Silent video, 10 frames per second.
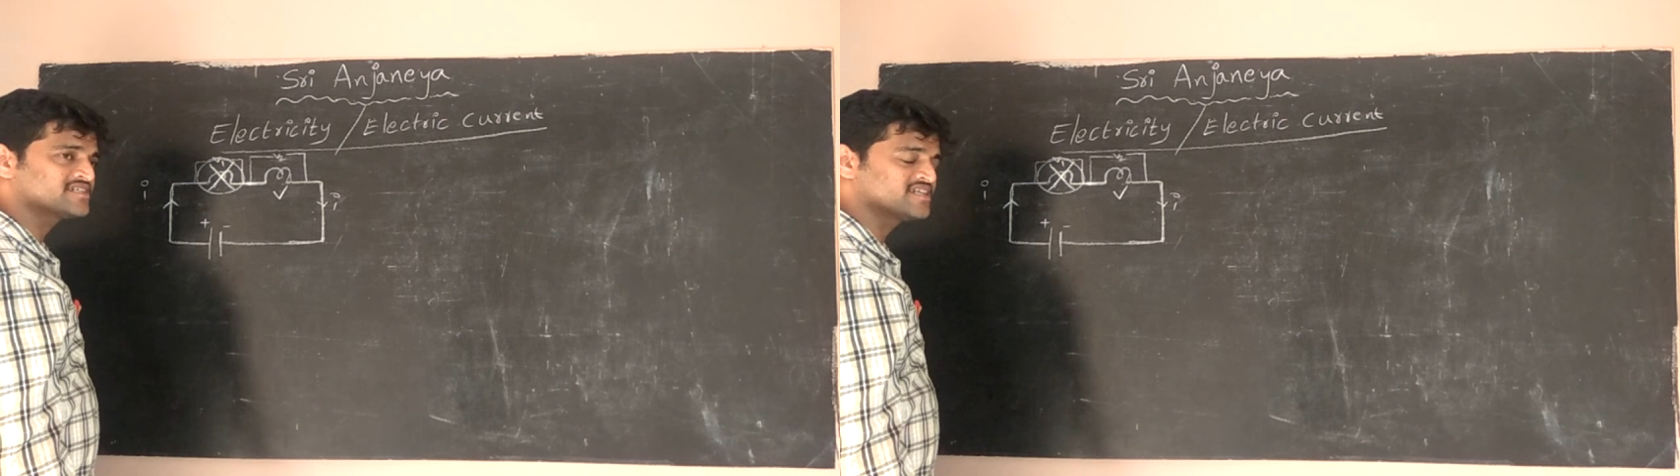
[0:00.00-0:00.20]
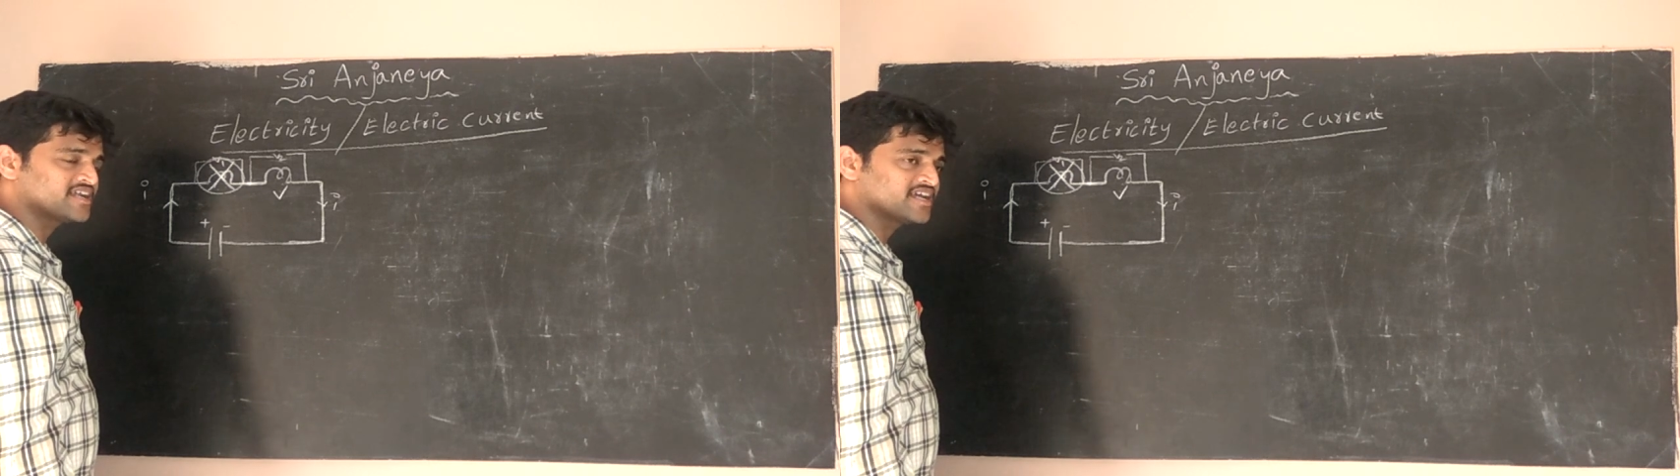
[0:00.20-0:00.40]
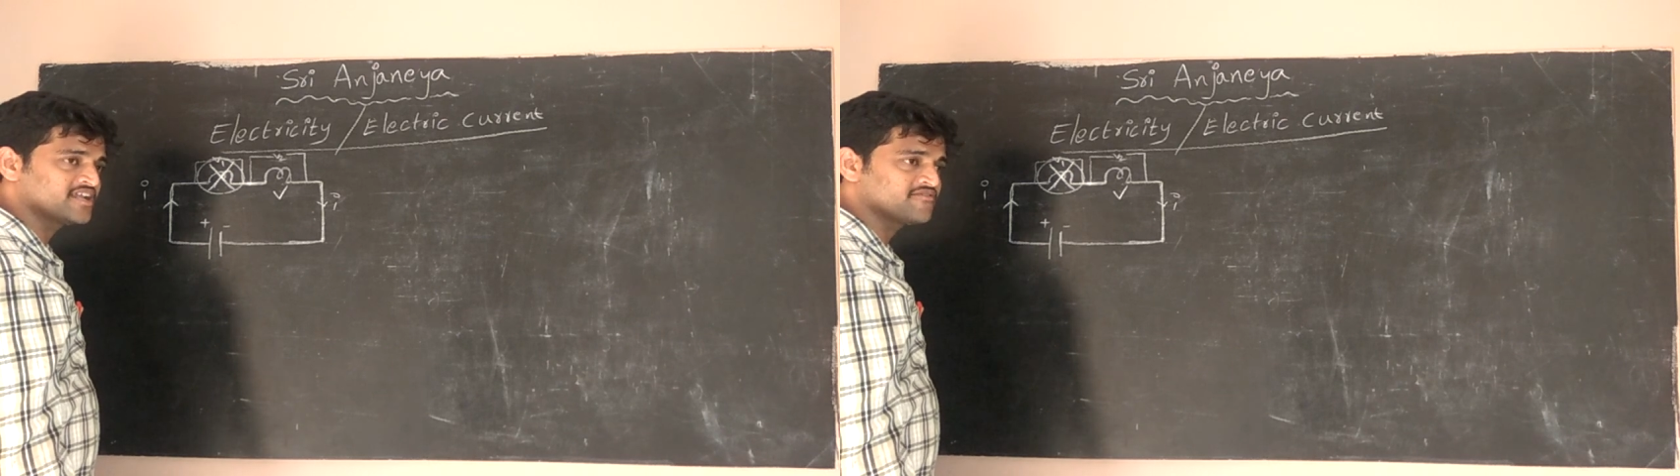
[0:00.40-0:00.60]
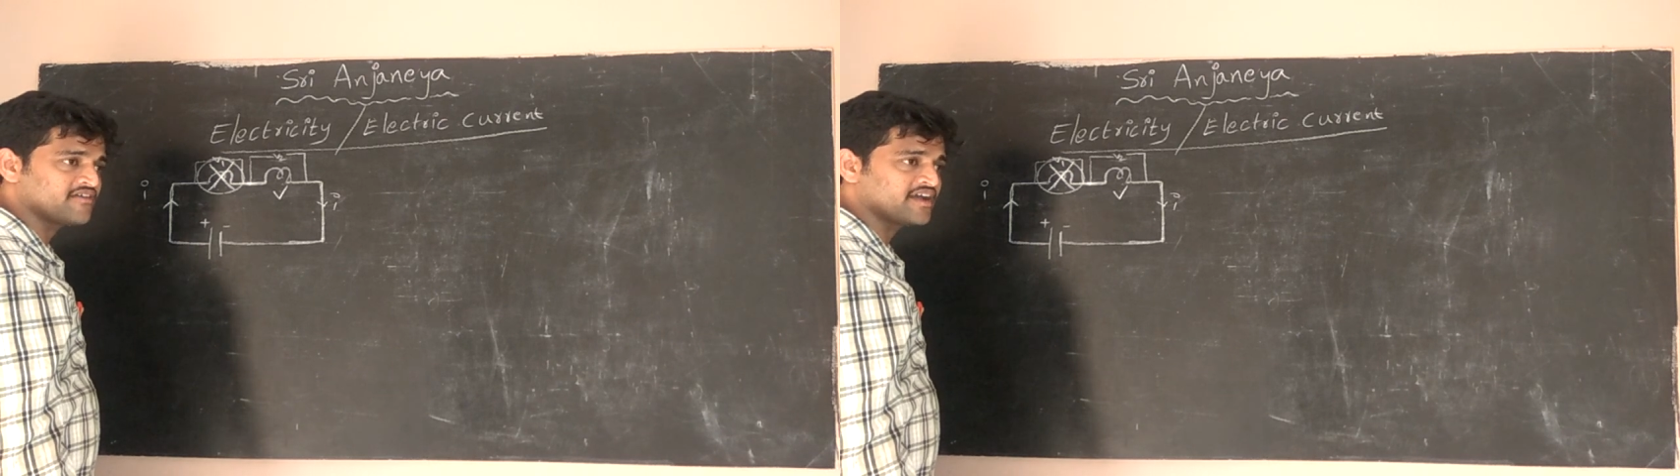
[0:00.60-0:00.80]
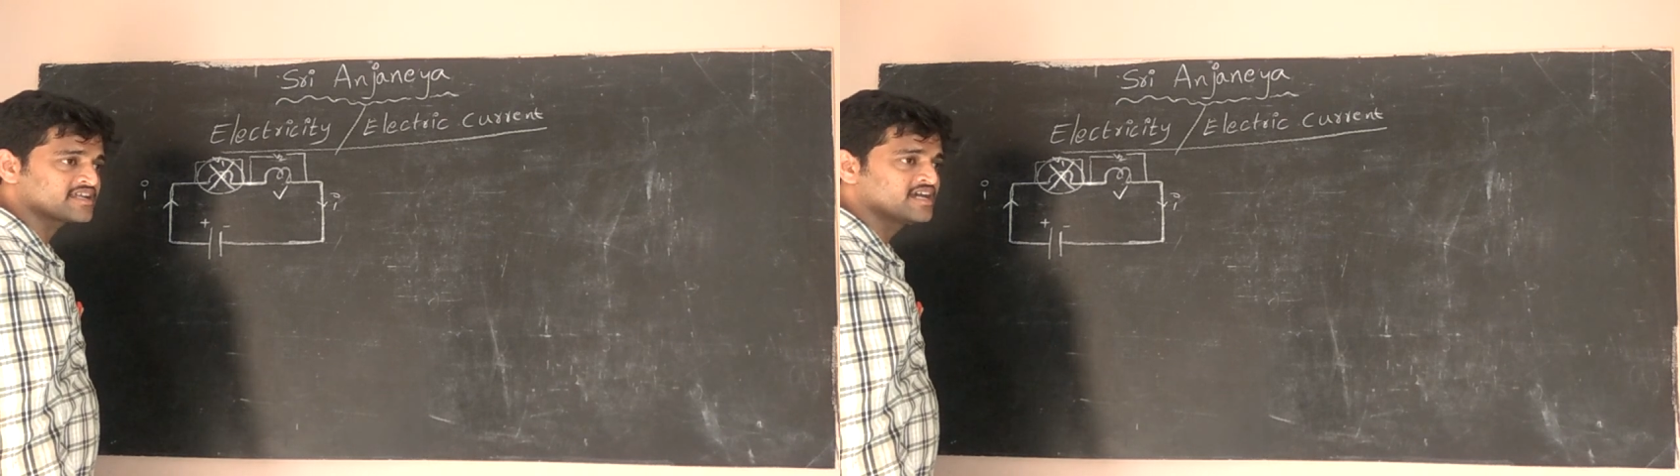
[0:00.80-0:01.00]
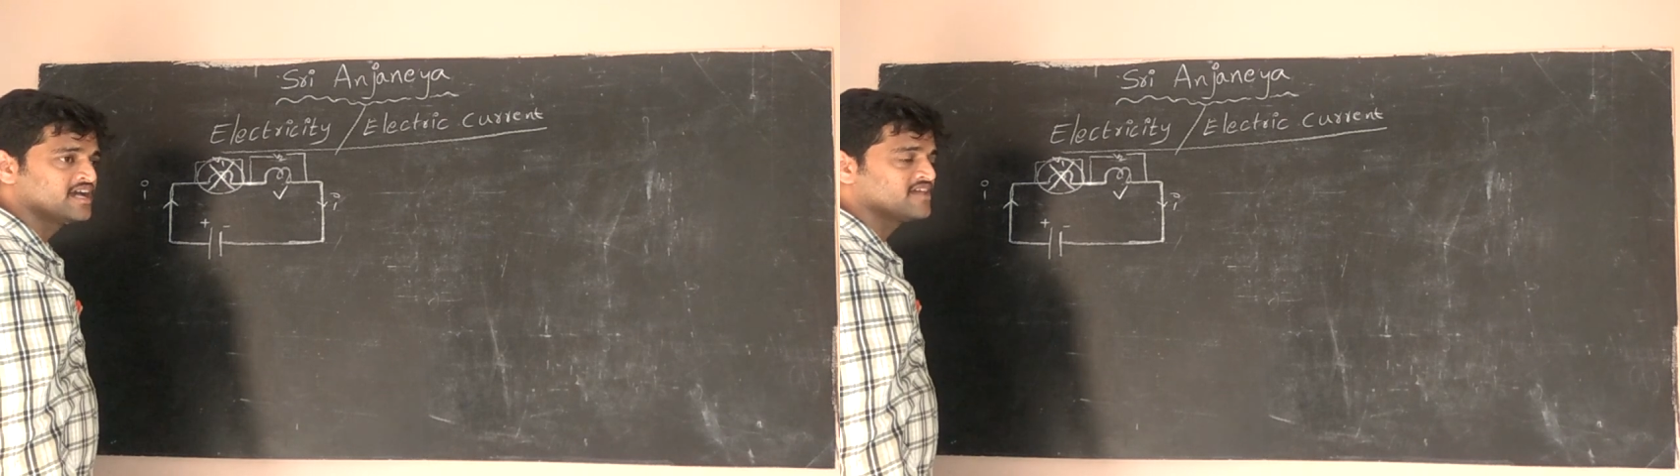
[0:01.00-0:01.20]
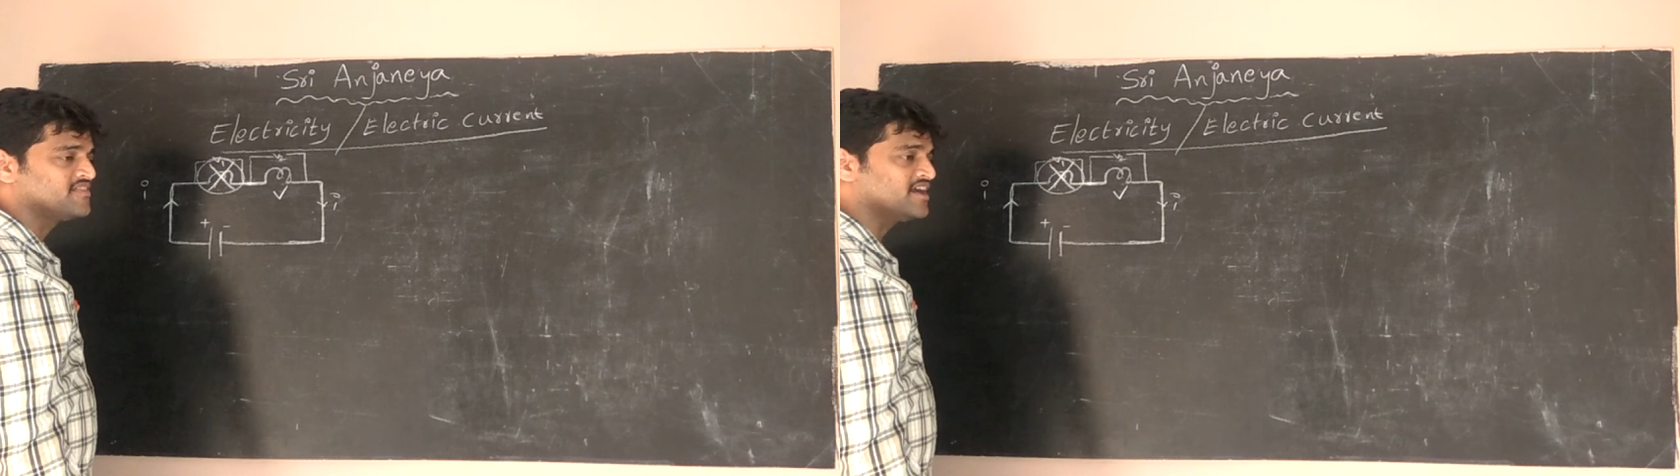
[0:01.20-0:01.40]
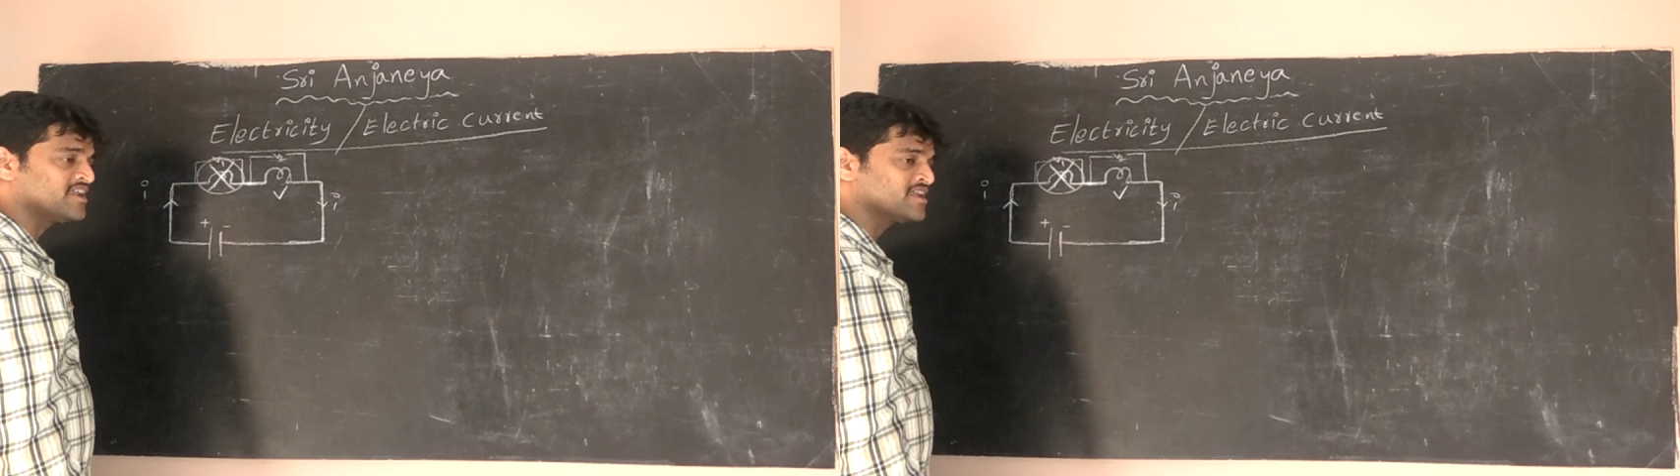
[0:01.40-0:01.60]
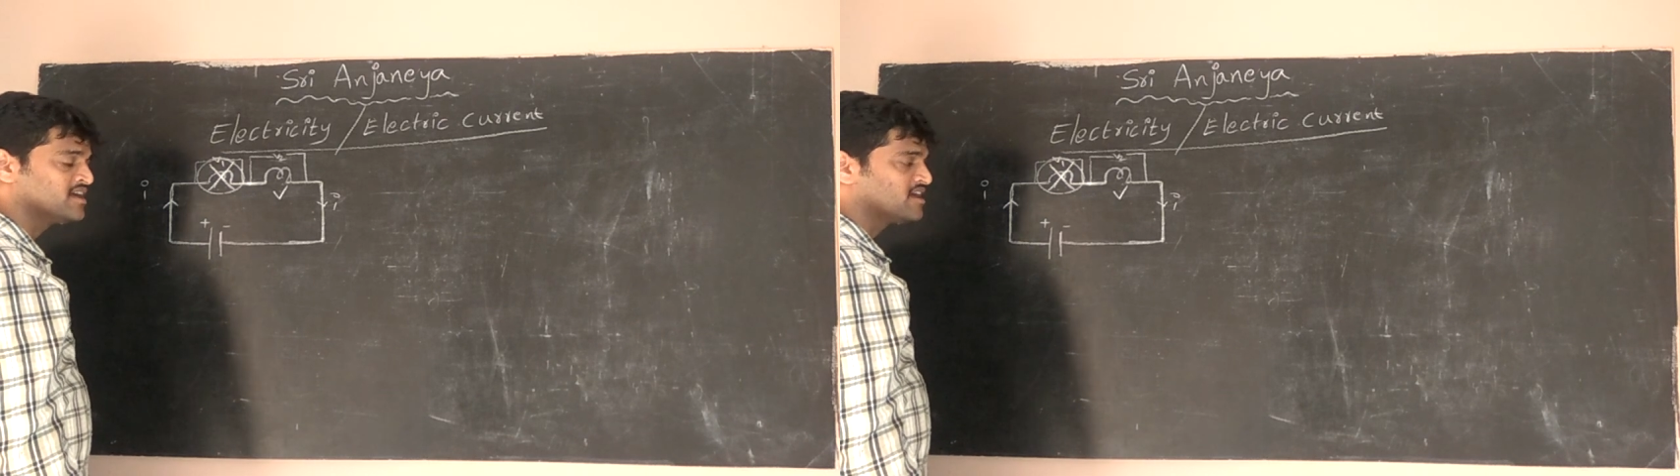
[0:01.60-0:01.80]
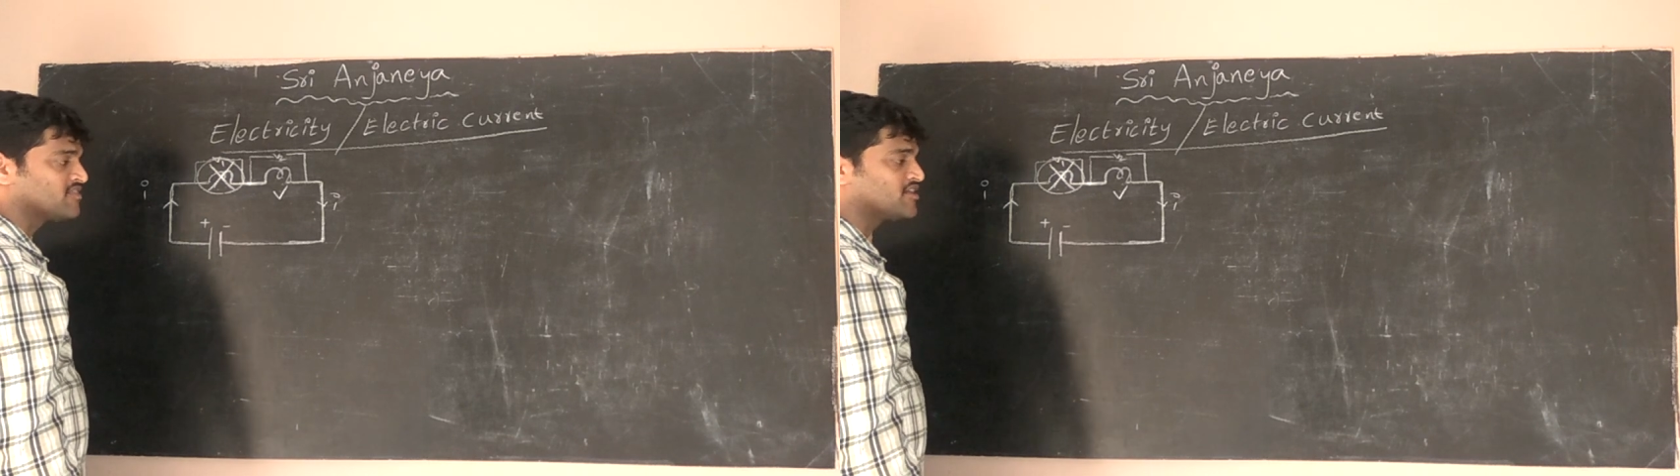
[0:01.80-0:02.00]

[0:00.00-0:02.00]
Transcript: certain defect, then